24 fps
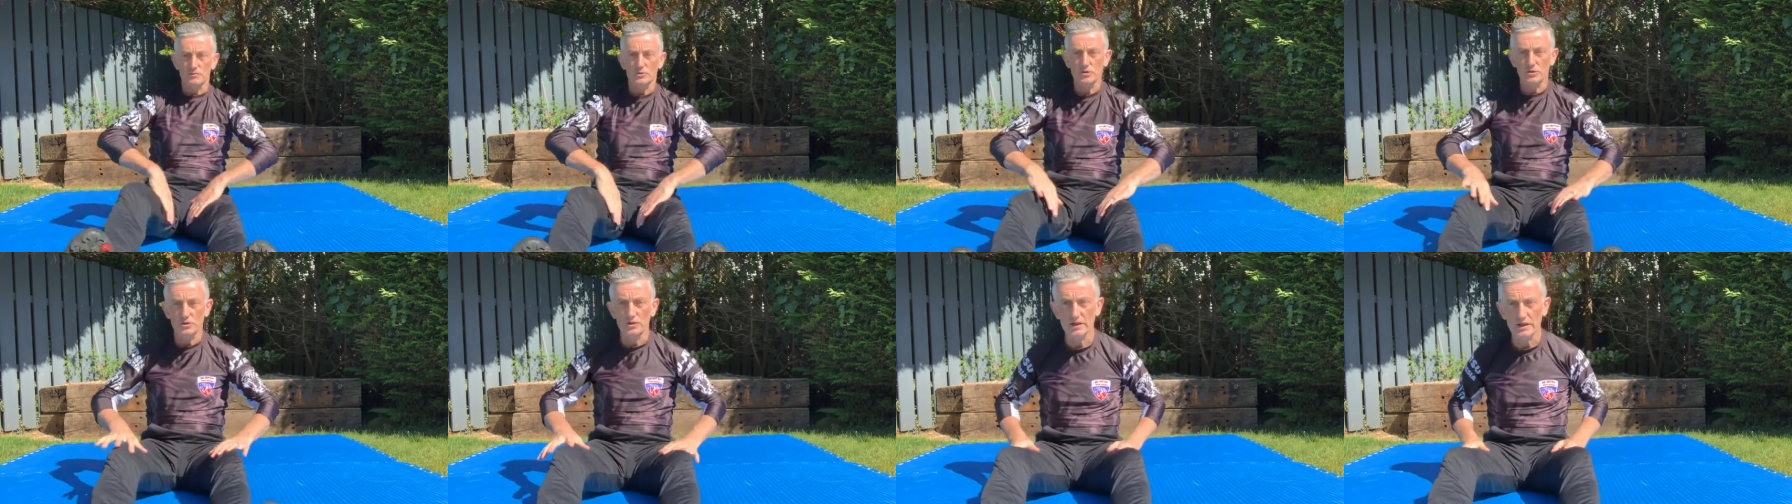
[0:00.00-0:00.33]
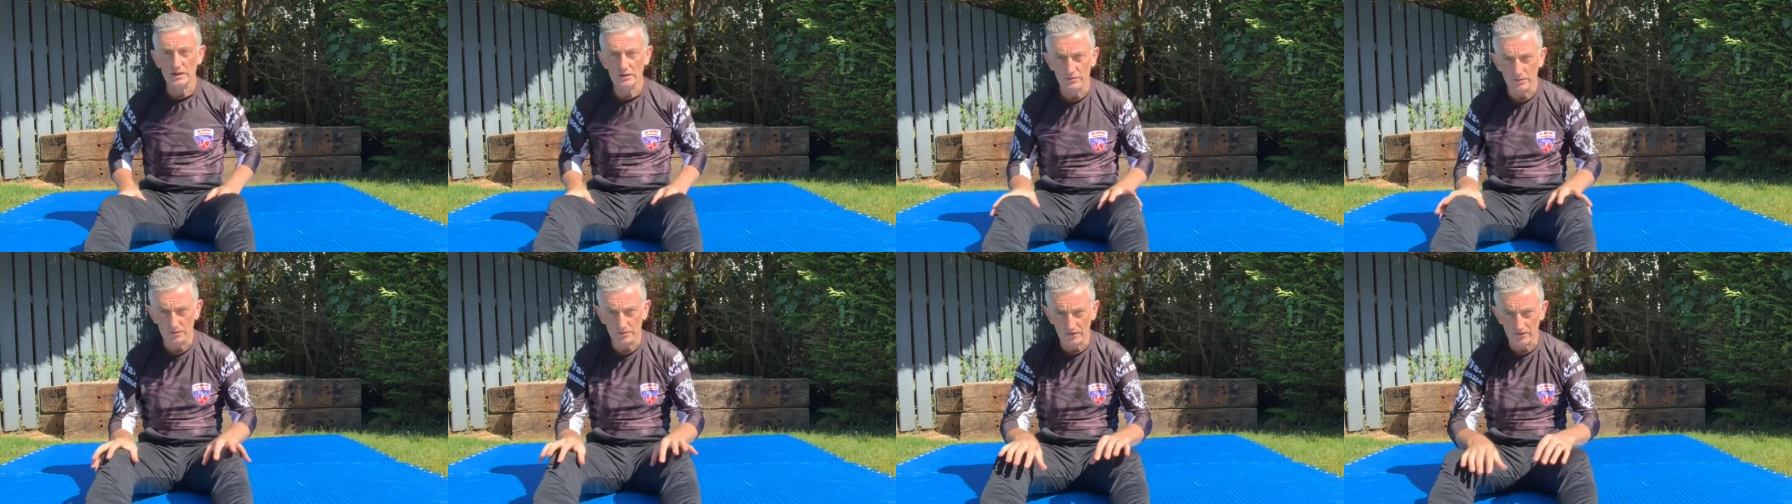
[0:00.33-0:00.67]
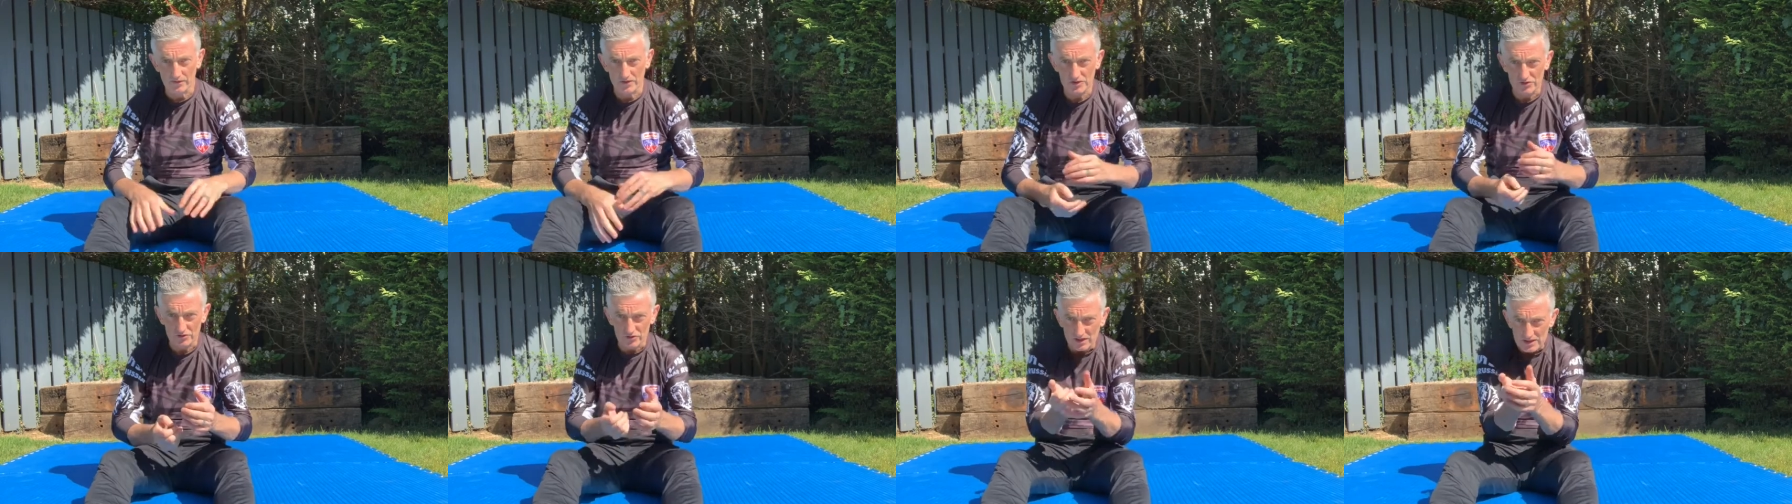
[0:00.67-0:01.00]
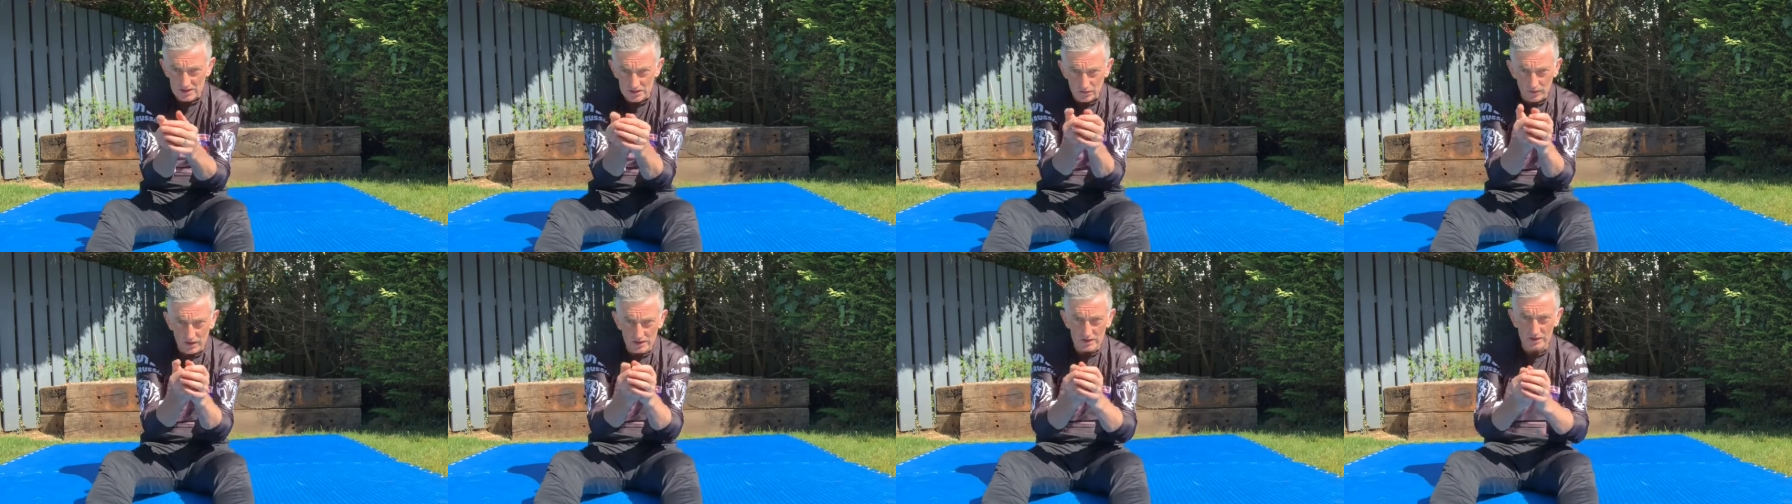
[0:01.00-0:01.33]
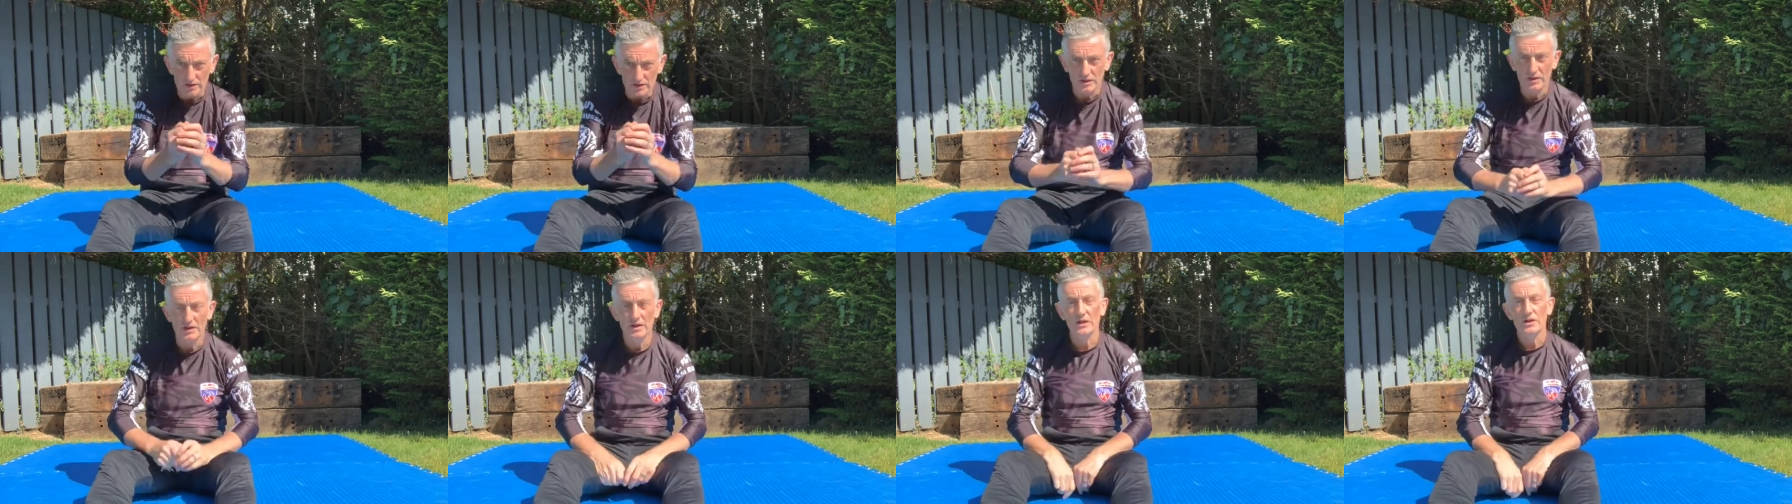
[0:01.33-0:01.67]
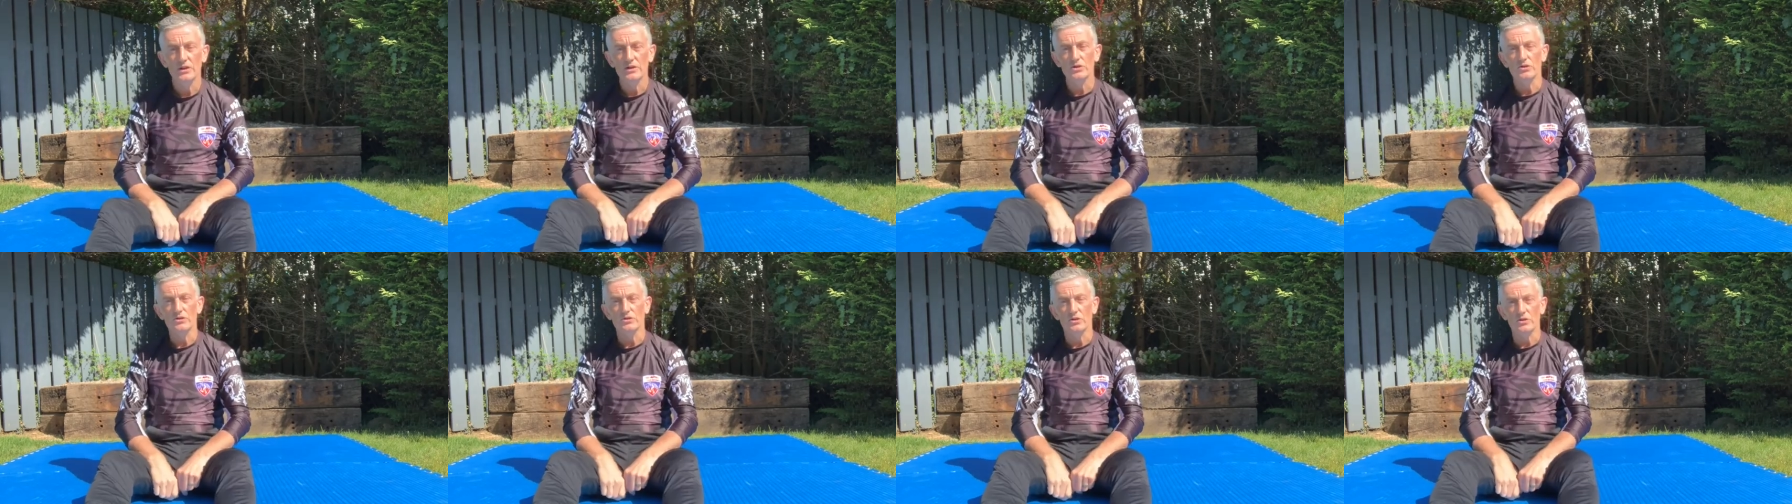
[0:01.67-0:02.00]
so you're getting a wee bit of a stretch while
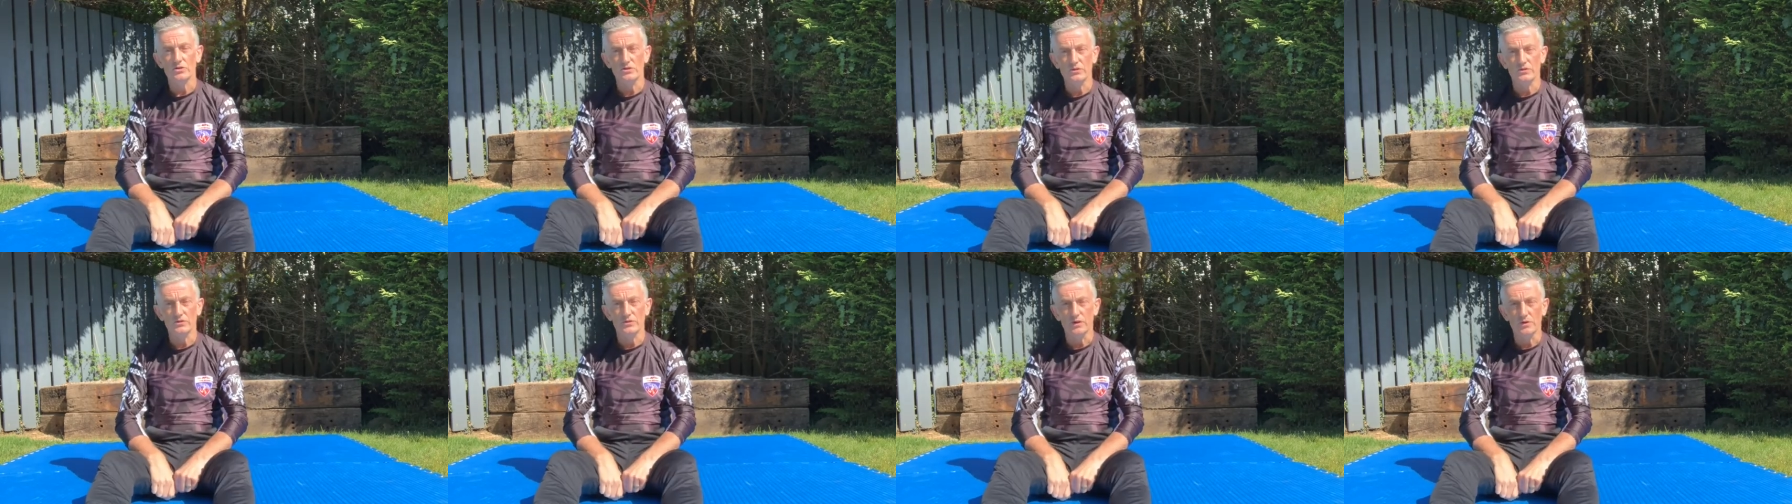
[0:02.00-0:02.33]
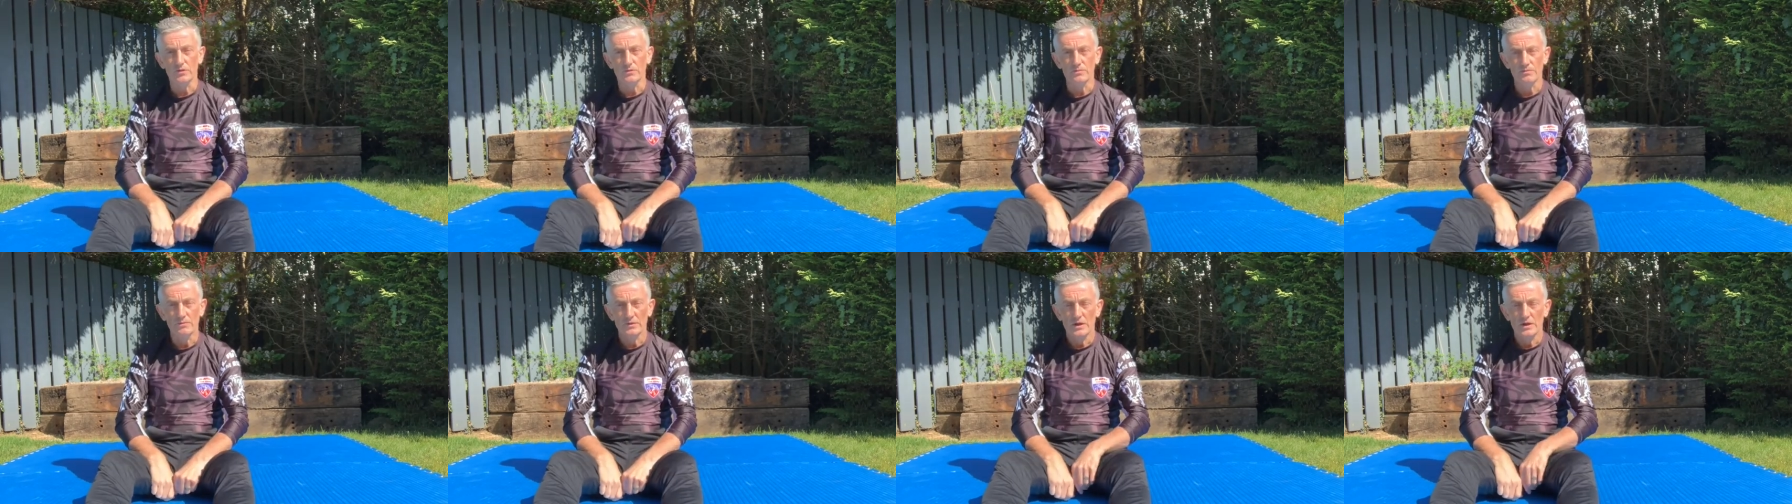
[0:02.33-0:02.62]
you're on your phone.